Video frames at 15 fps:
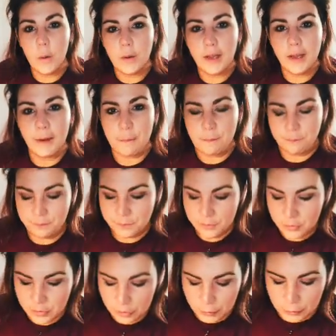Okay,
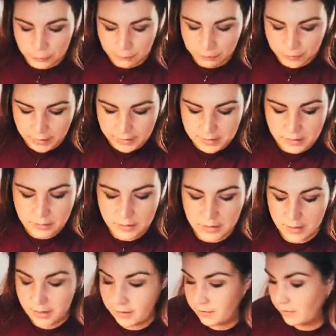so as I've
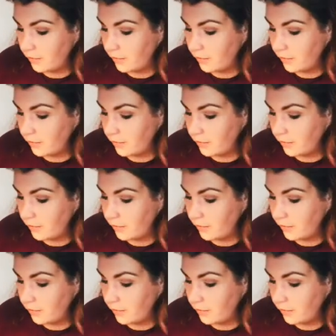said,